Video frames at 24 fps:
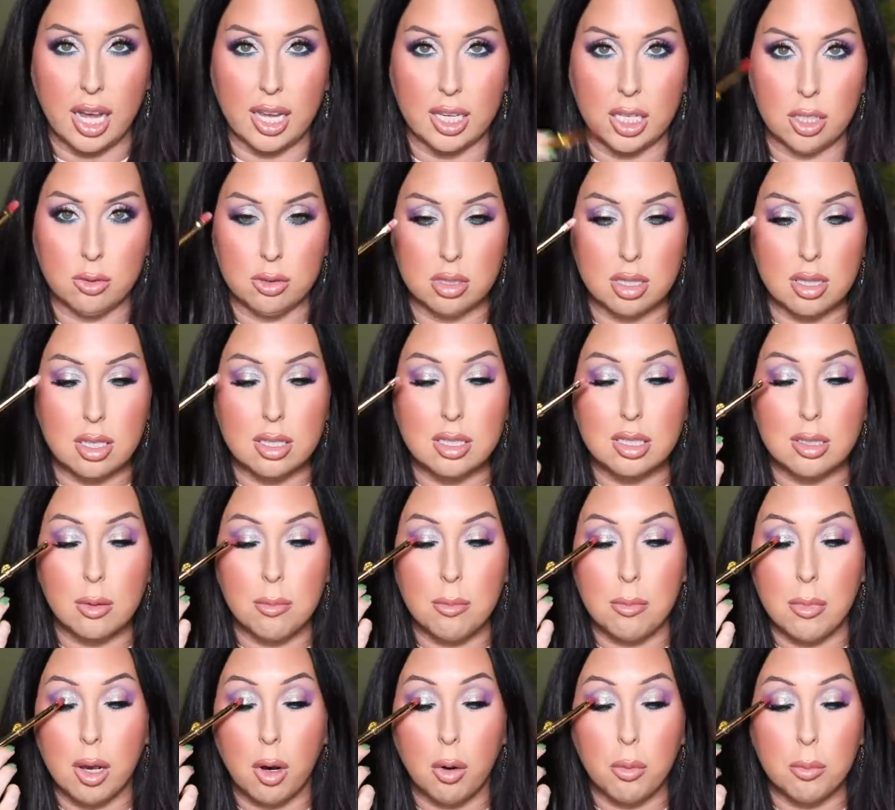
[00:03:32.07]
I used this
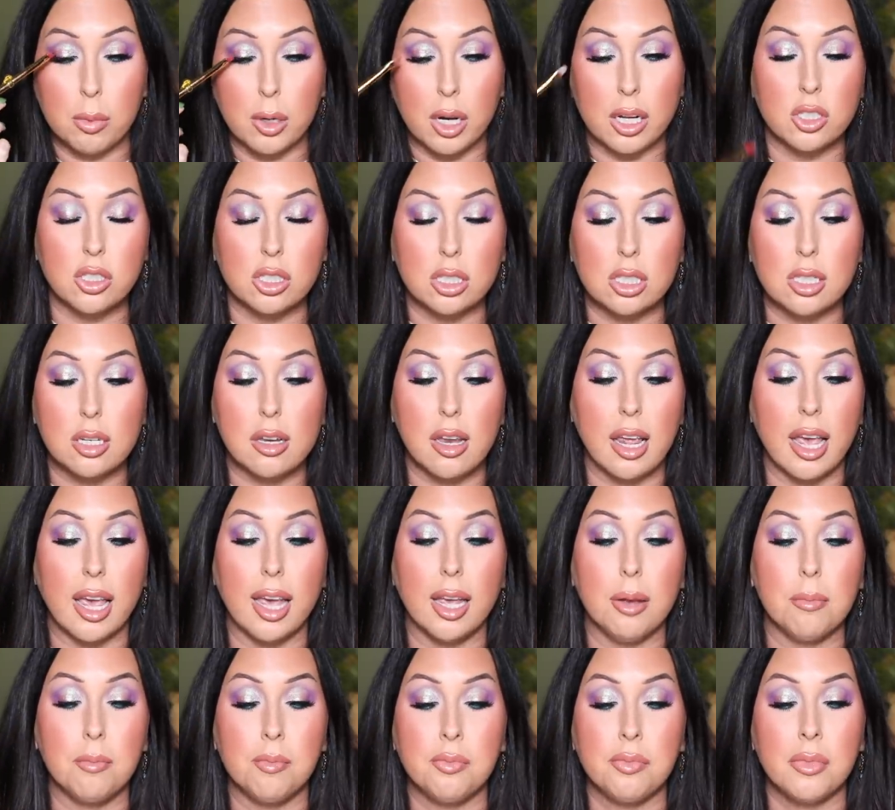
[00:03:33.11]
Melt brush
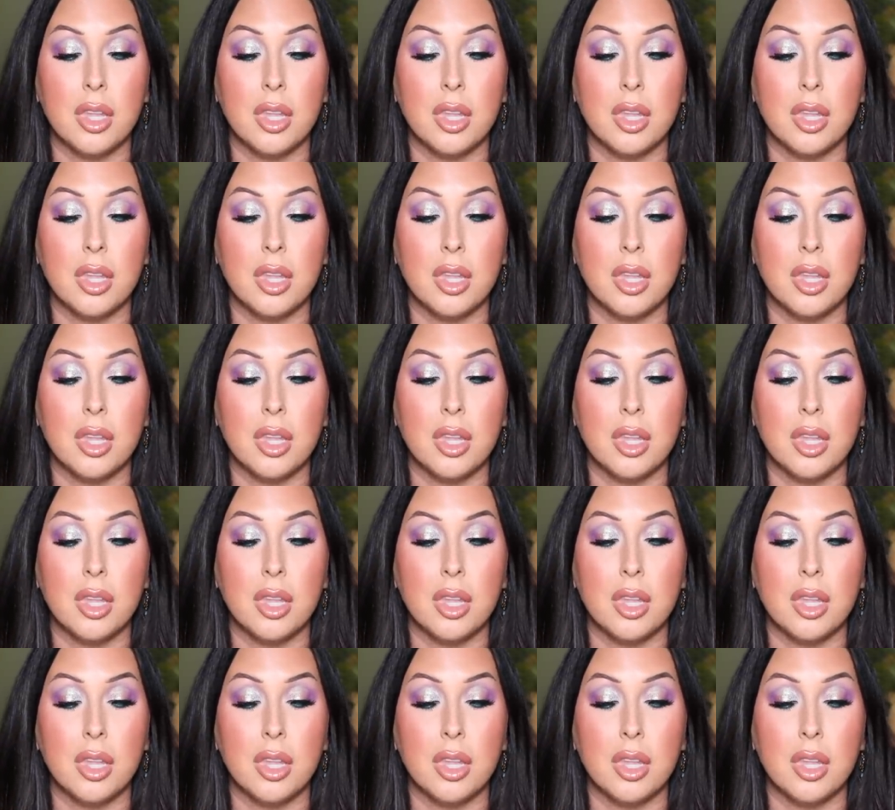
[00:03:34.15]
today,